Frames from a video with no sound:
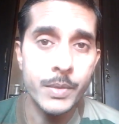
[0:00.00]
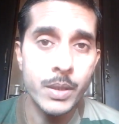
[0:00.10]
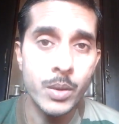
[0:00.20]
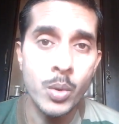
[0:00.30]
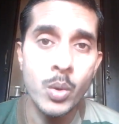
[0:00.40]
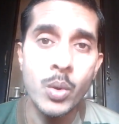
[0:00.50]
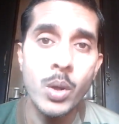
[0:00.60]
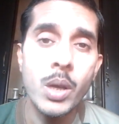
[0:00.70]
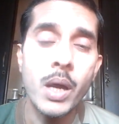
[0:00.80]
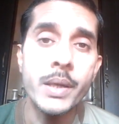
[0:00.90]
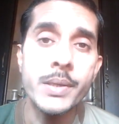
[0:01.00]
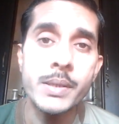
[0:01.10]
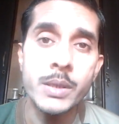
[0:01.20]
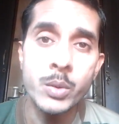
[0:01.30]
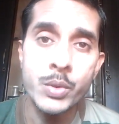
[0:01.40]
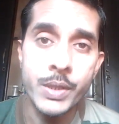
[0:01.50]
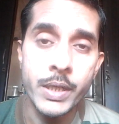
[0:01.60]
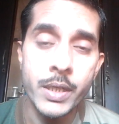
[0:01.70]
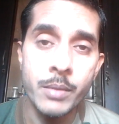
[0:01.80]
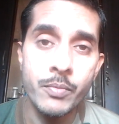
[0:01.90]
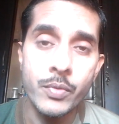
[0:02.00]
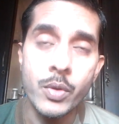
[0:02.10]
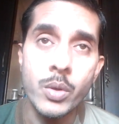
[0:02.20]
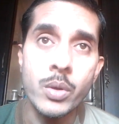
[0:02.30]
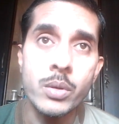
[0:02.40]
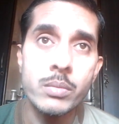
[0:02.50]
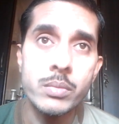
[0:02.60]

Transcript: the whole ICU setup for